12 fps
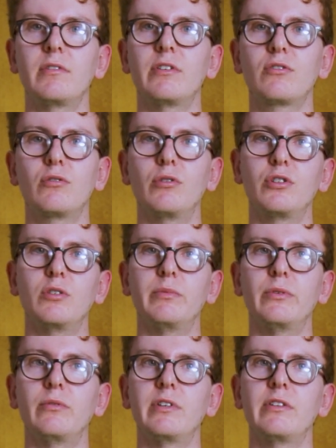It's
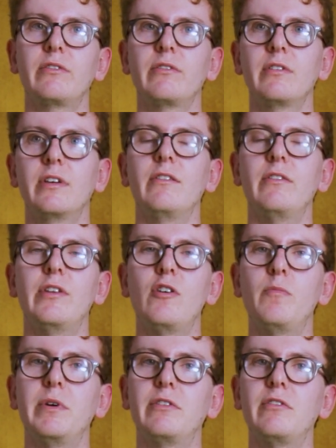crushable, it's
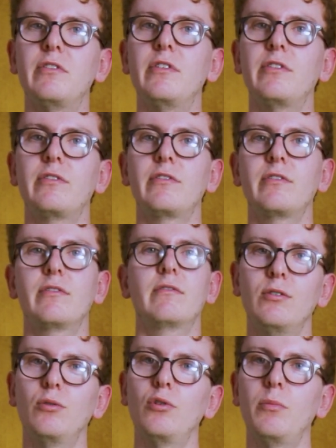no bitterness,
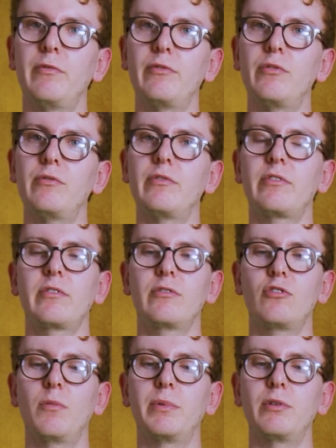all up front,
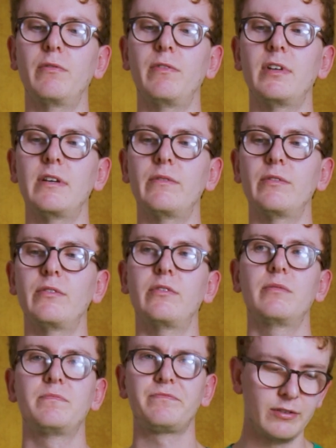tropical flavours.